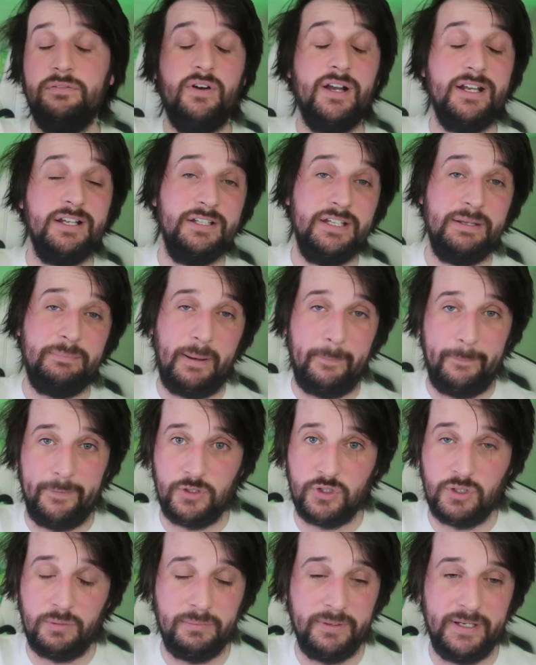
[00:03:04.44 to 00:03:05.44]
If I could nip up
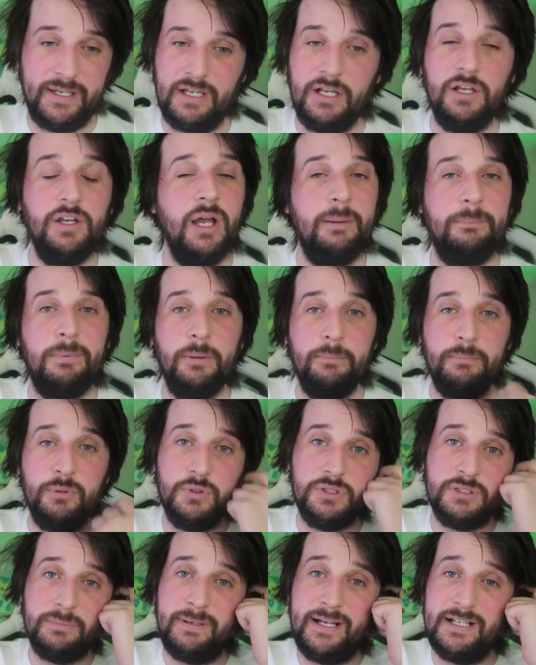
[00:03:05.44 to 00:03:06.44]
the shop and get a couple of
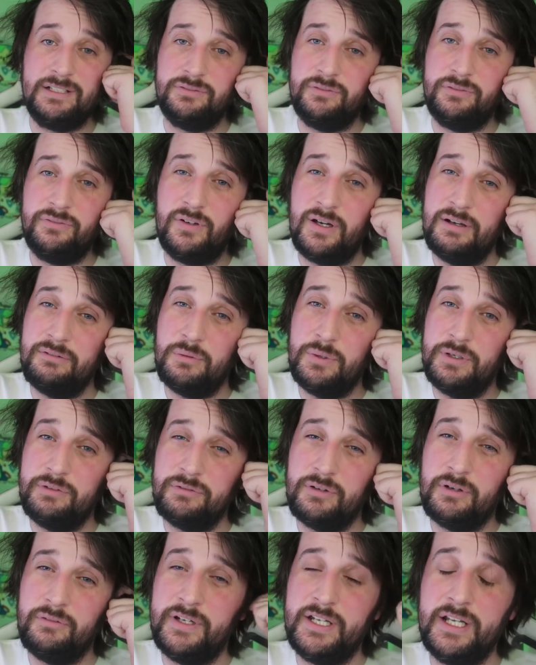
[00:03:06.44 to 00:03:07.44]
booster packs for five quid
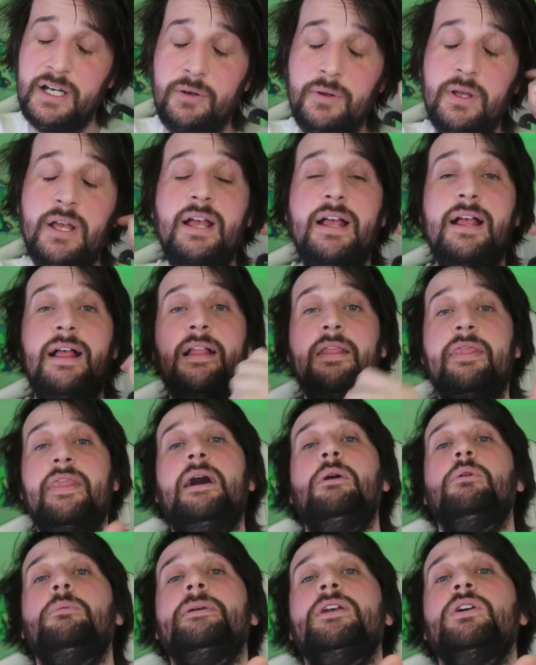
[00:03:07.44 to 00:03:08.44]
for a video,
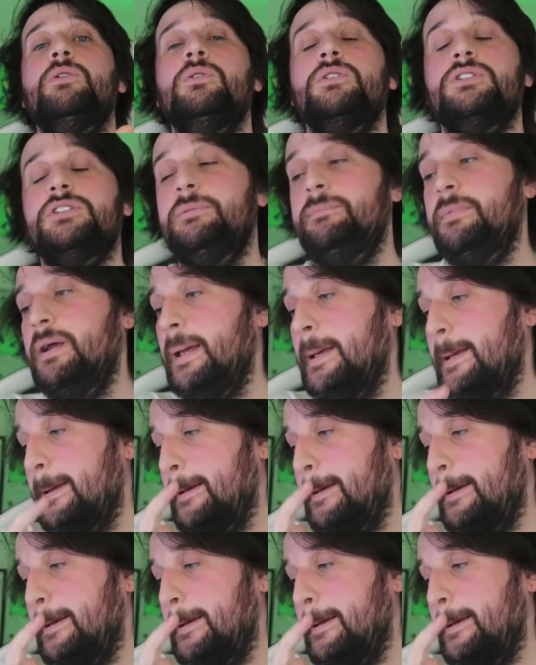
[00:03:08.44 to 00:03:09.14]
that would be awesome.